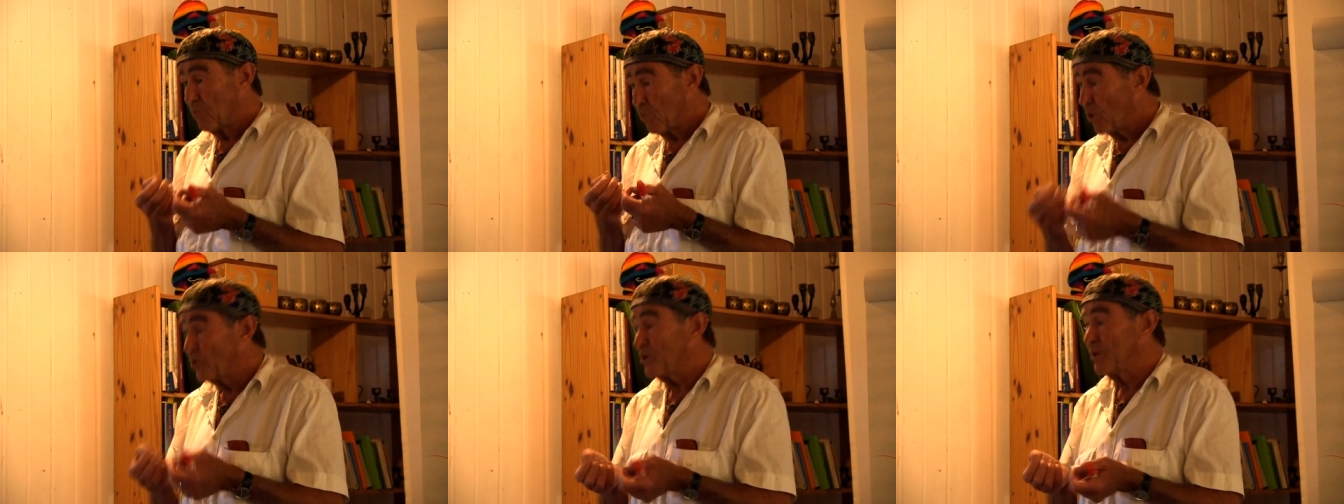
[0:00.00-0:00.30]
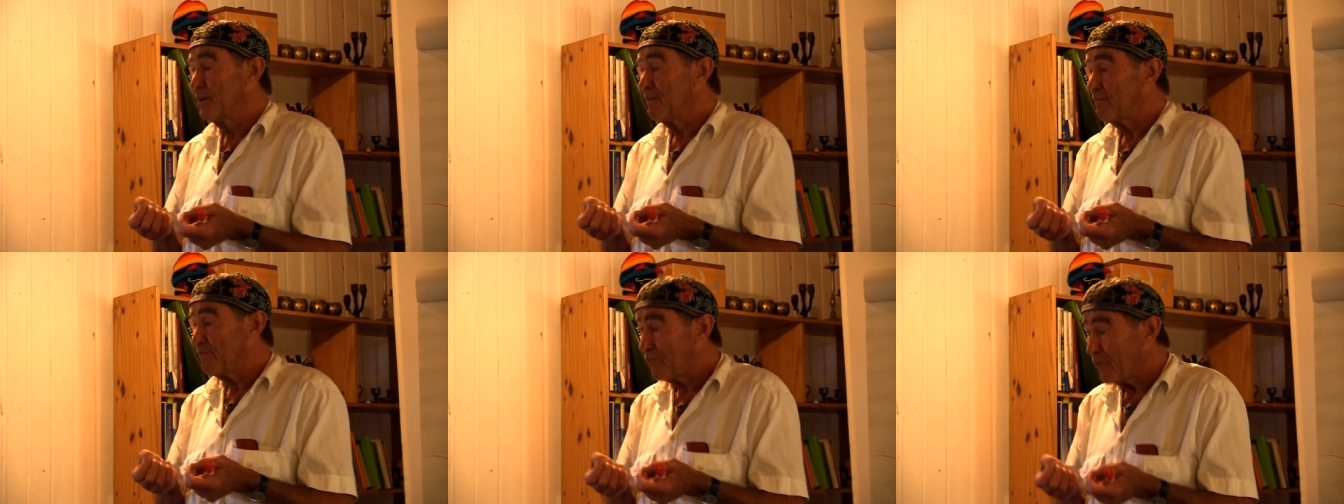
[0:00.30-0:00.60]

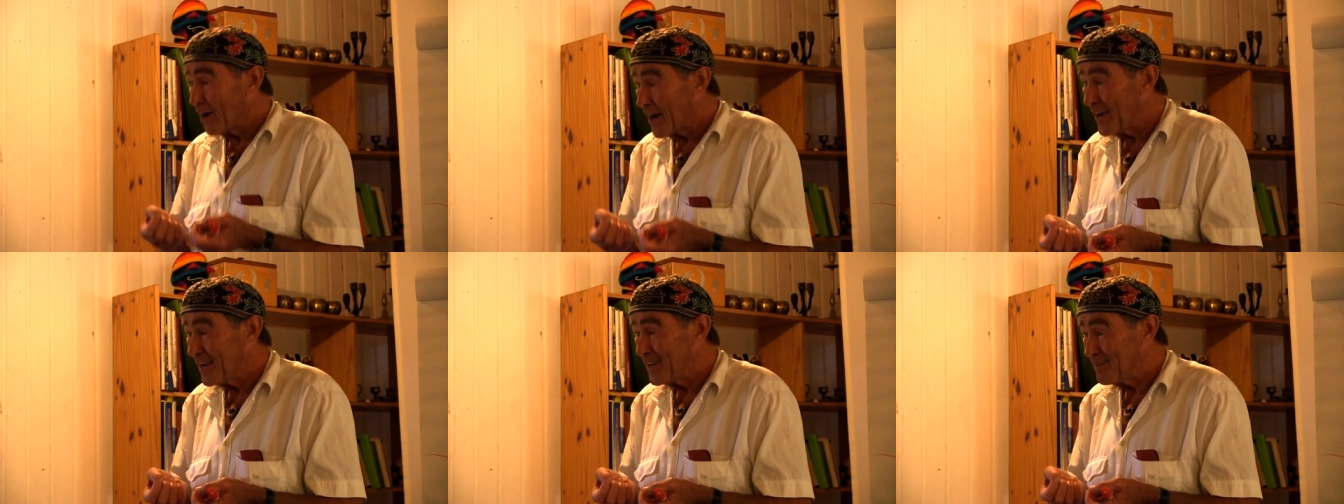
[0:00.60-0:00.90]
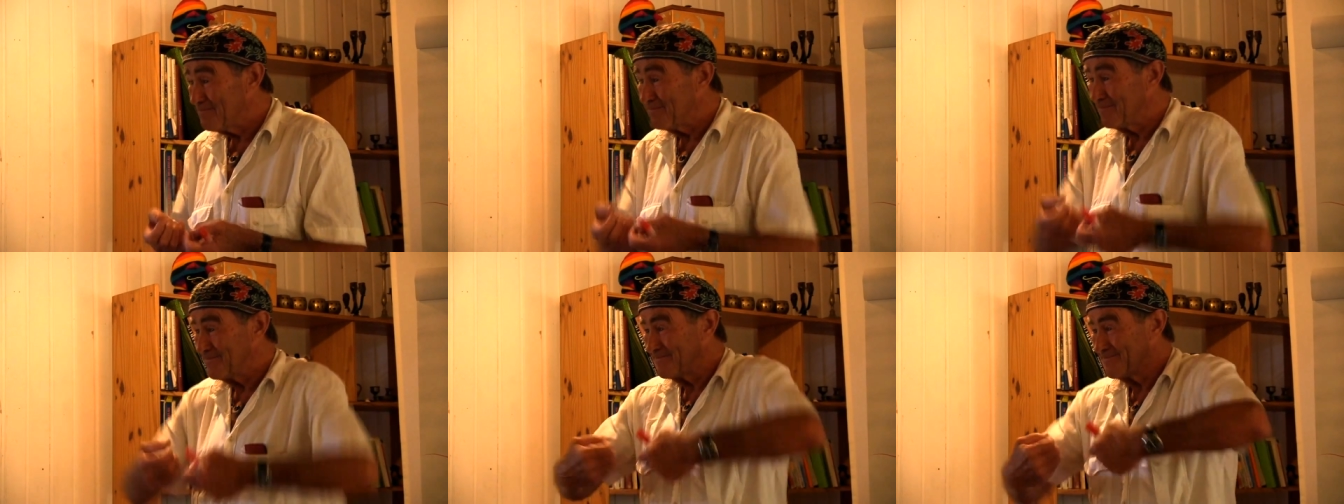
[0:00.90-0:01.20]
wooden
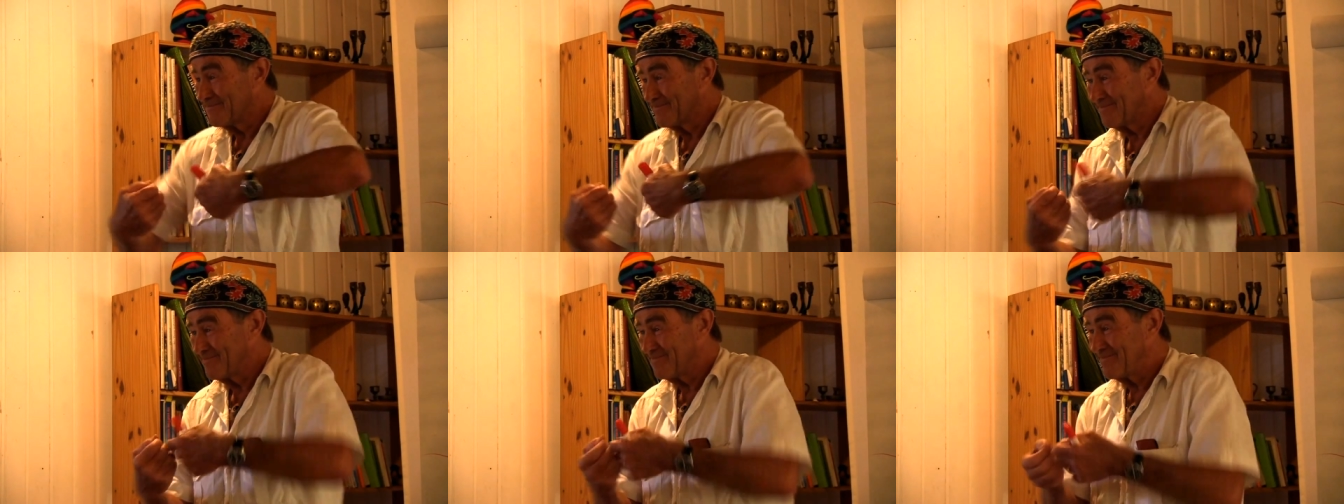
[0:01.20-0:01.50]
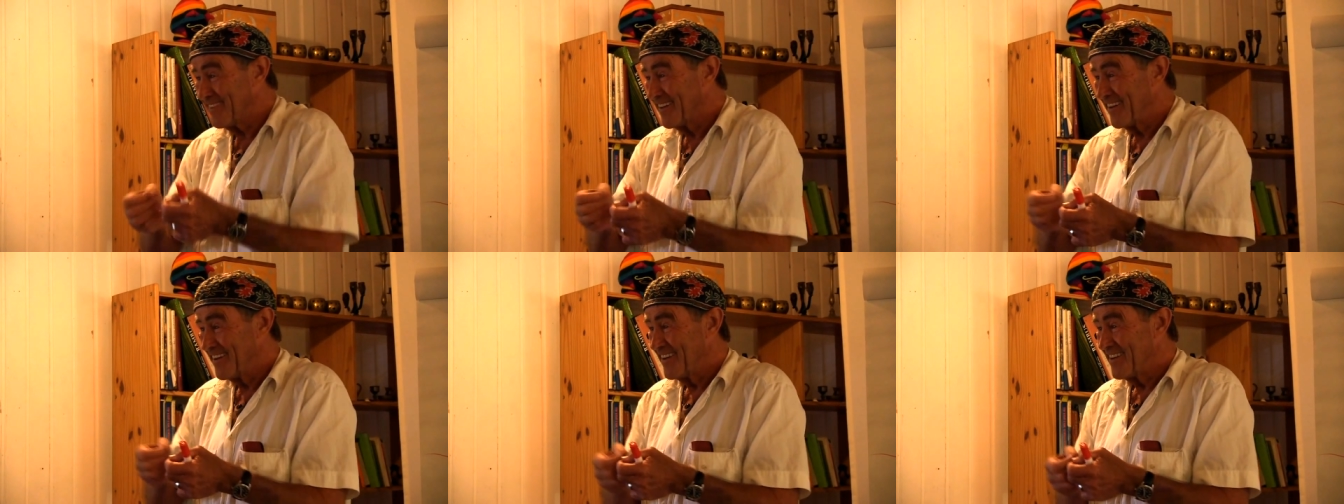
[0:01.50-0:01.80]
frame. Hmm?
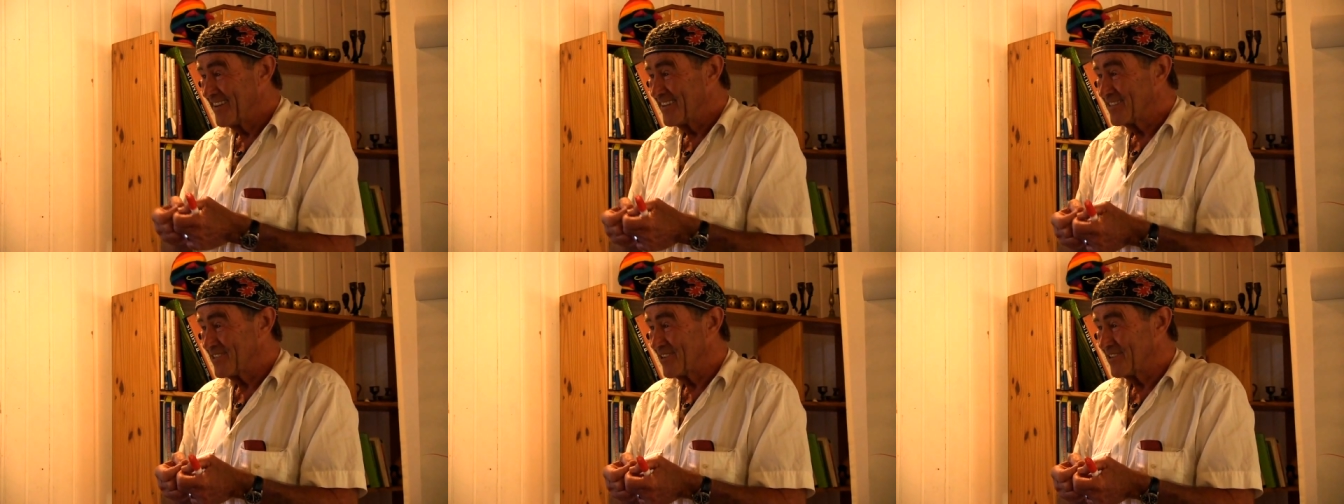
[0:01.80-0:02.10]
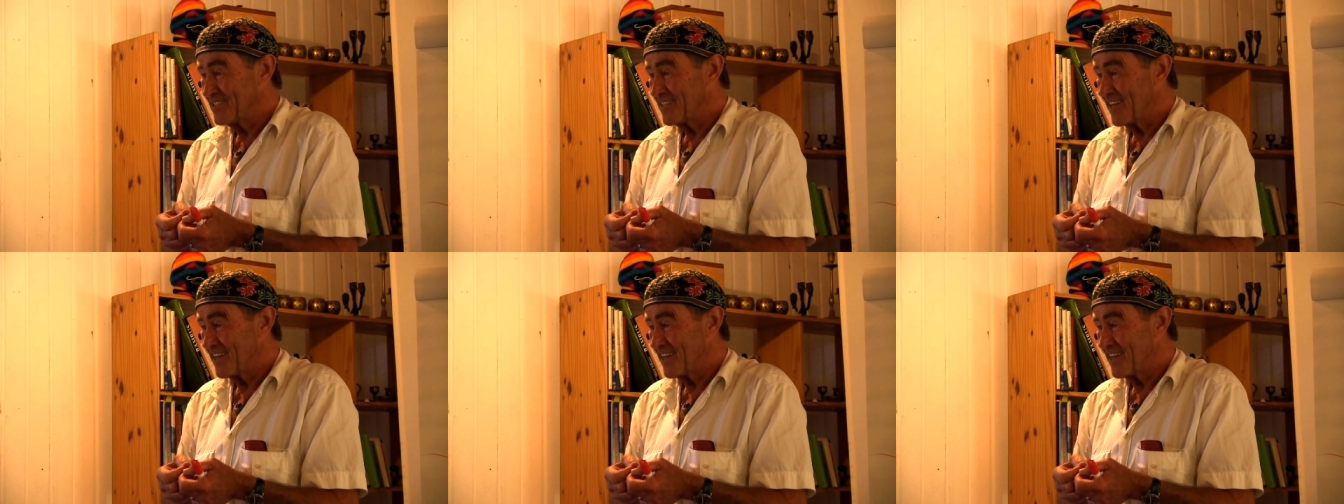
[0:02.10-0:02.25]
So